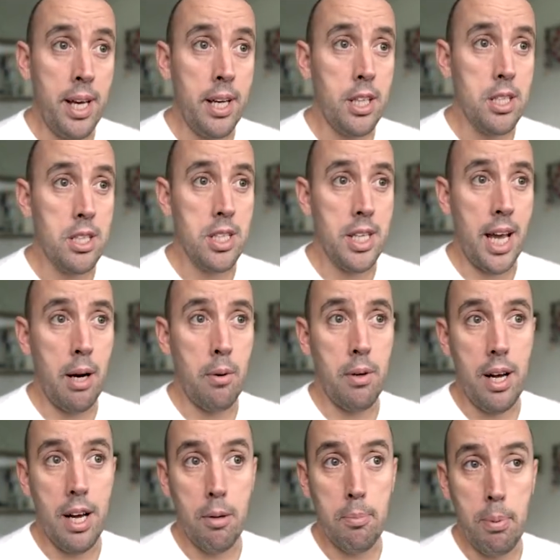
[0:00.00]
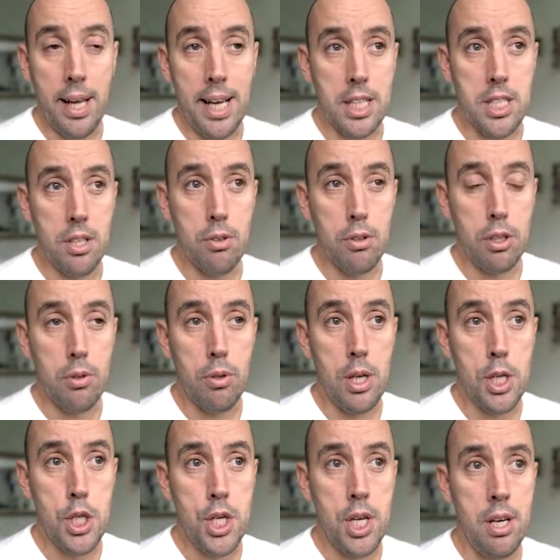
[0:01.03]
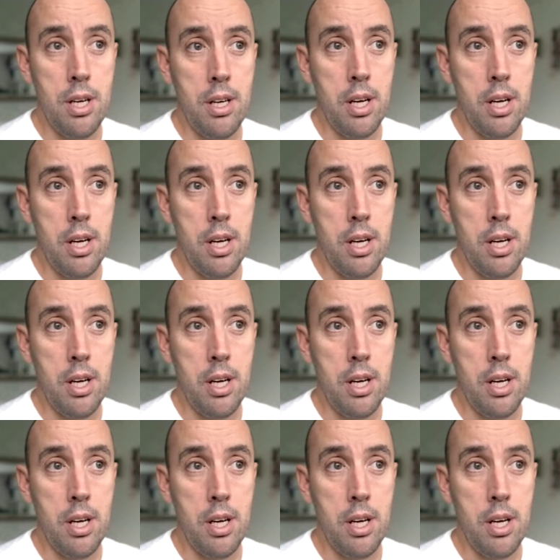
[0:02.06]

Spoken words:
because now our blacks are not crushed